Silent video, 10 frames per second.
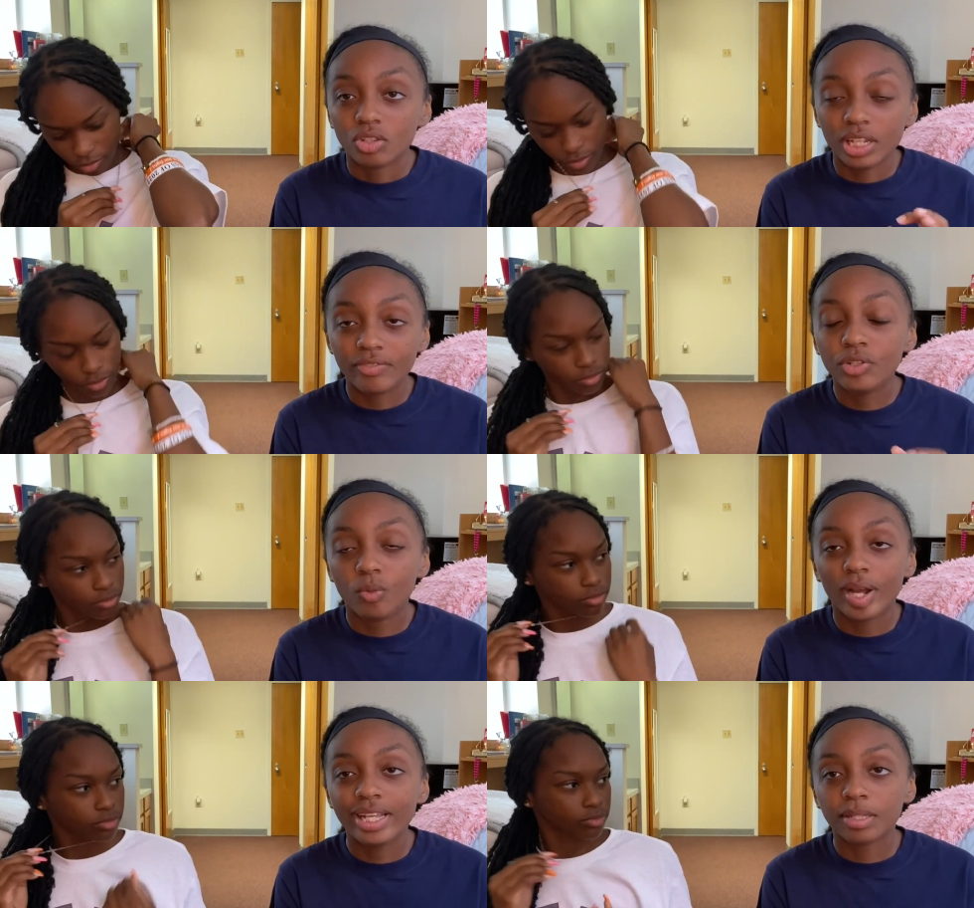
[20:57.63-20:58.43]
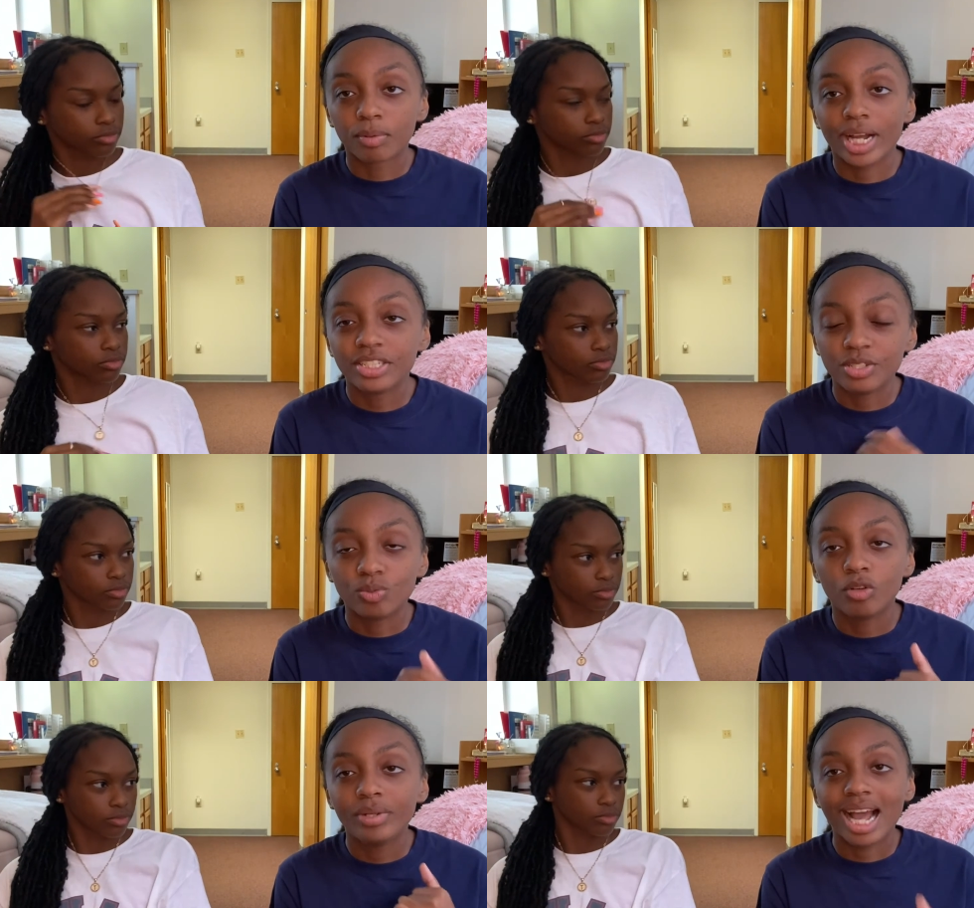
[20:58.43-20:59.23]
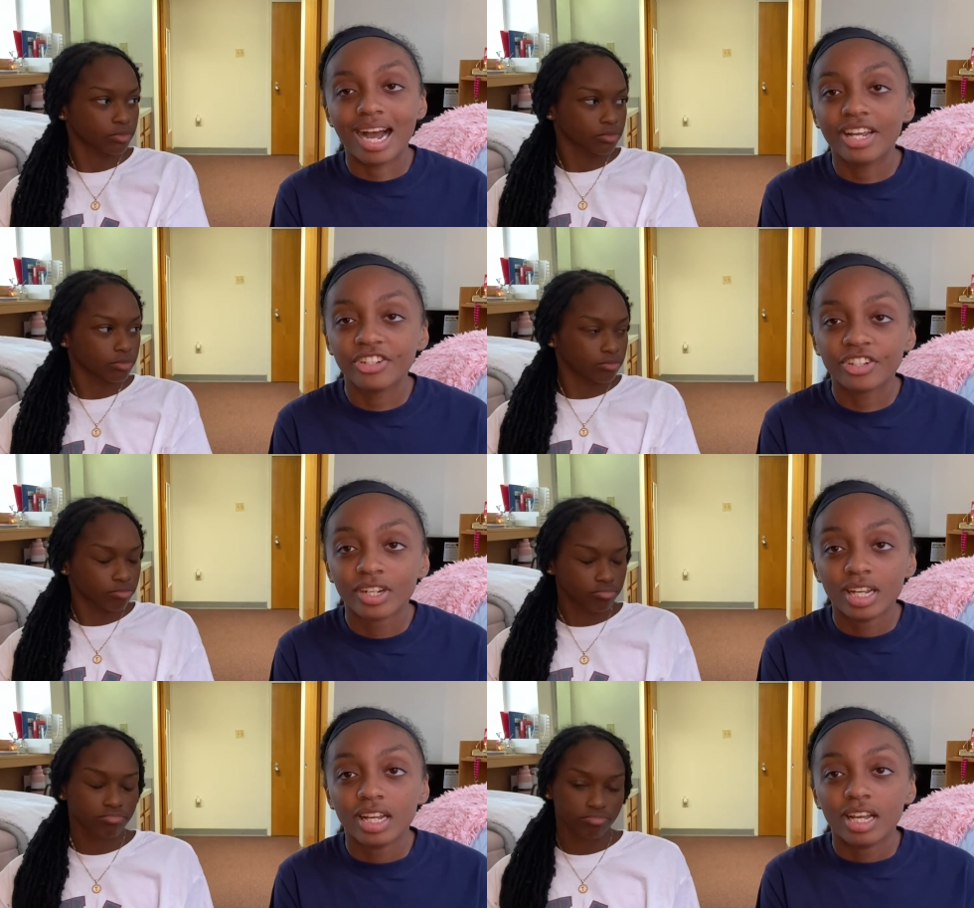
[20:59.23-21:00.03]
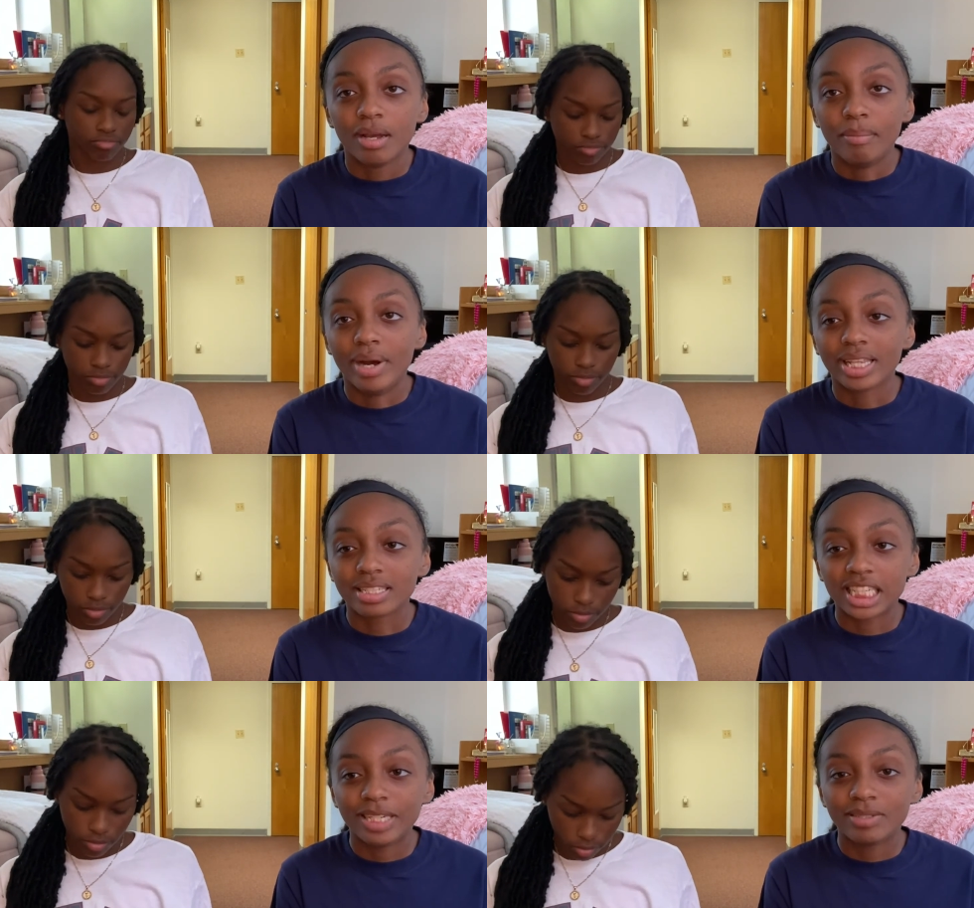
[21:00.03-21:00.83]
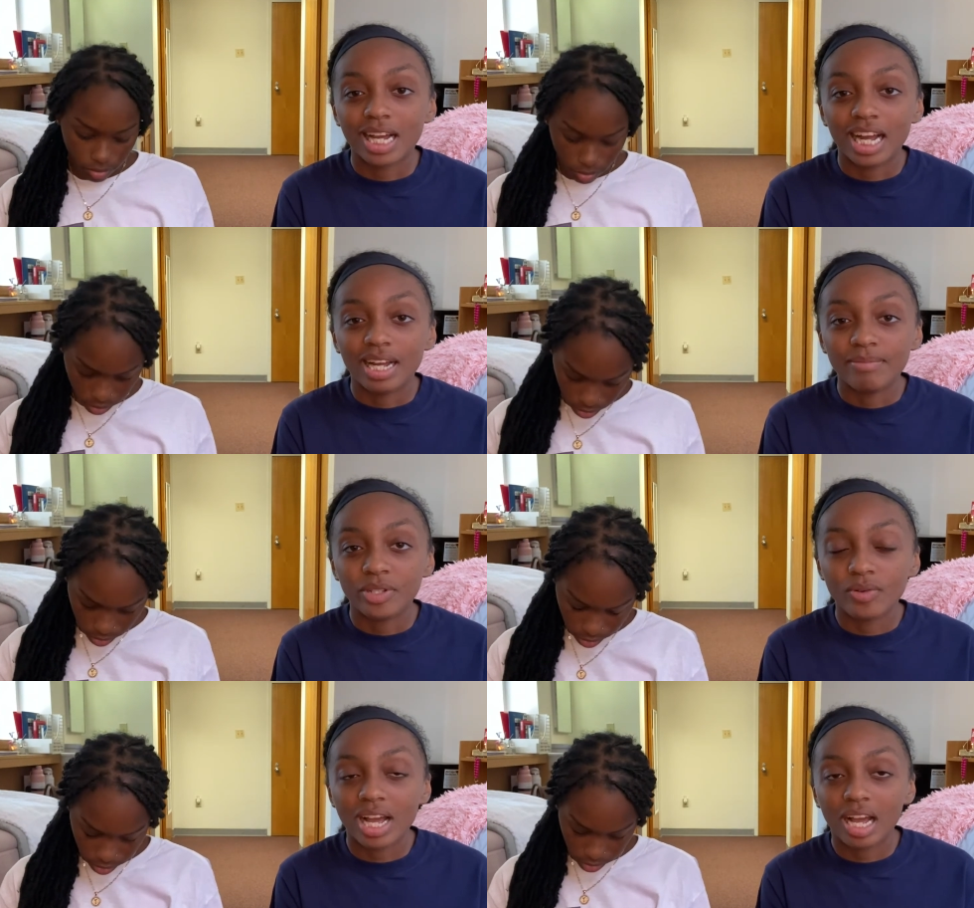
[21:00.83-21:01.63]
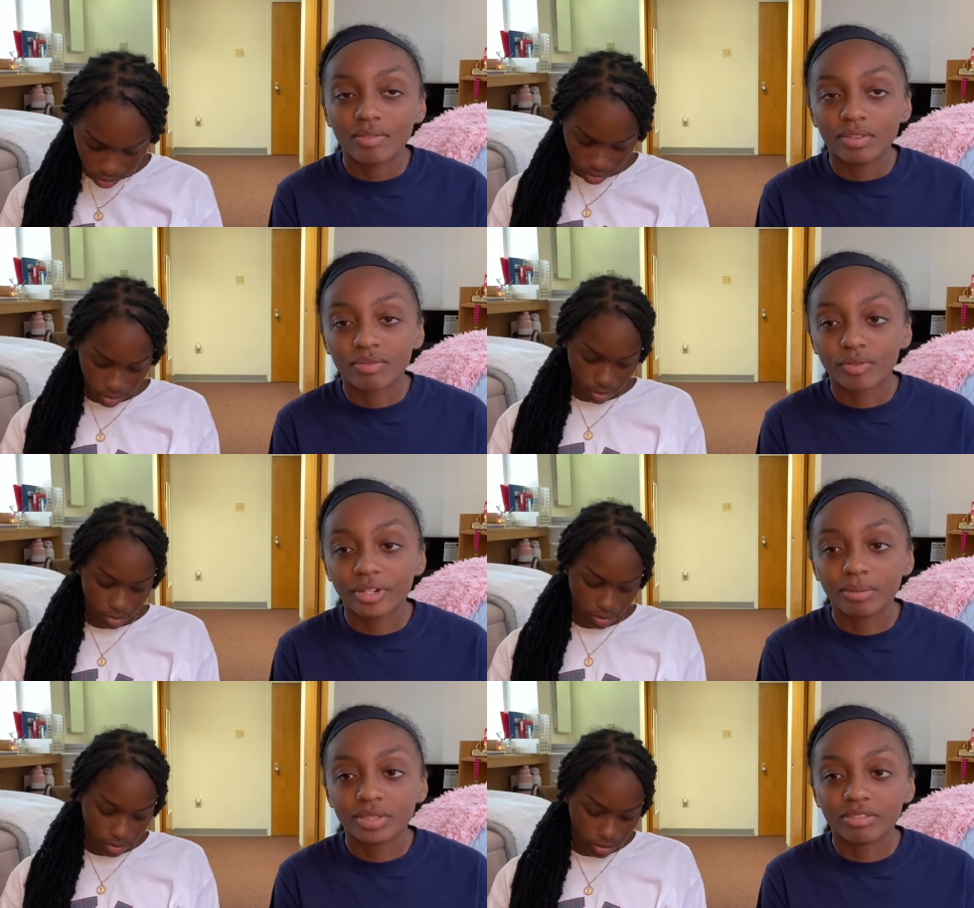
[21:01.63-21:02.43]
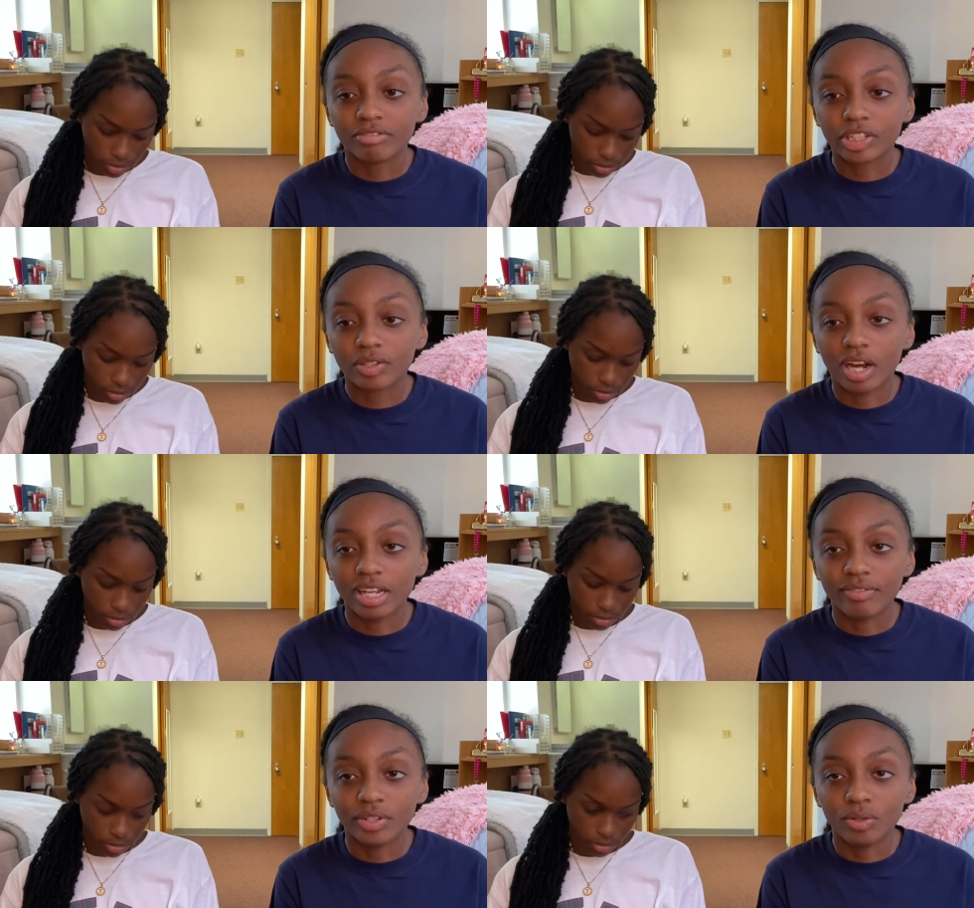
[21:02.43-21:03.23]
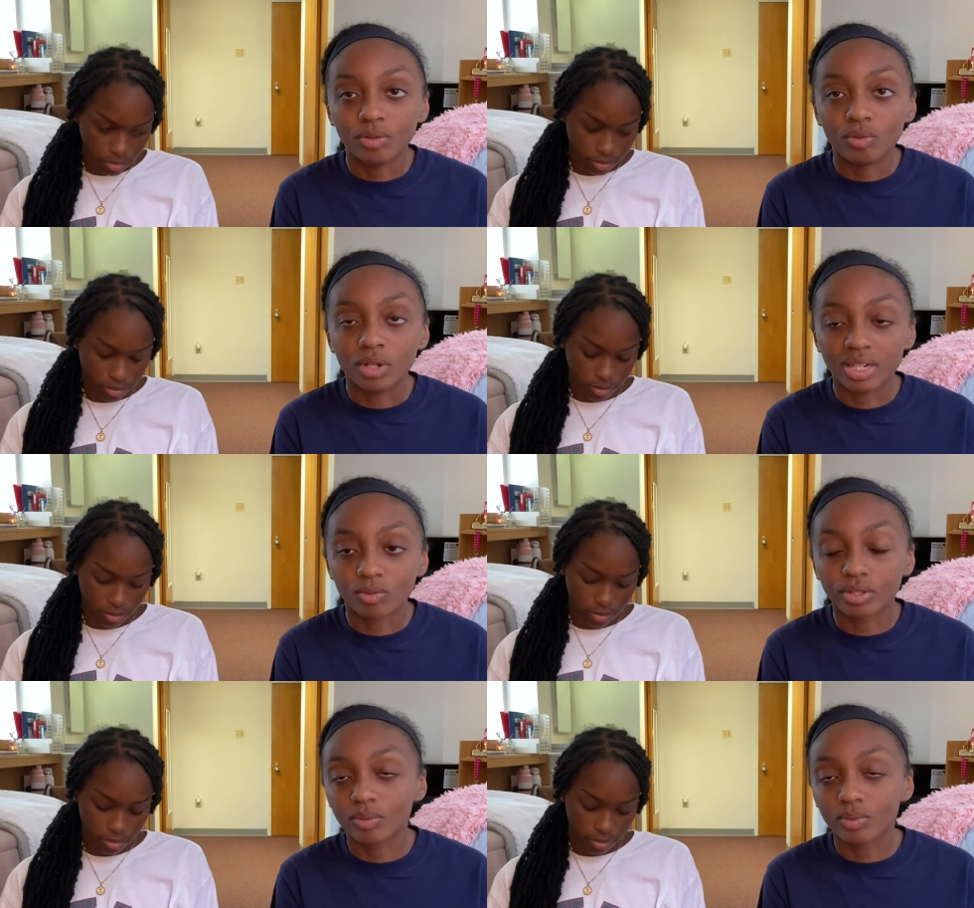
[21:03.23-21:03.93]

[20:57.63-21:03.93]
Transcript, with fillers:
Speaker 1: if you wait the prices will be higher but at the same time you have the freedom to figure out if you like really